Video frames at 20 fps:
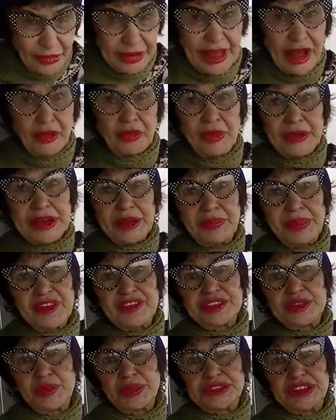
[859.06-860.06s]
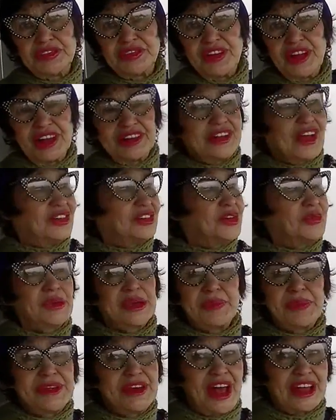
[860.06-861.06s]
Oh yeah, we could be smoochy friends. No, no,
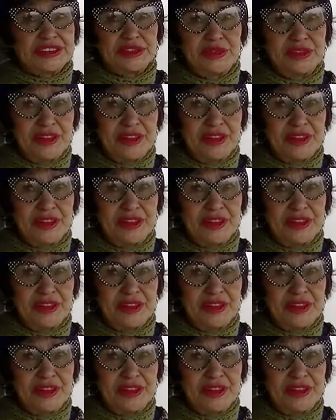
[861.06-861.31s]
we could be non.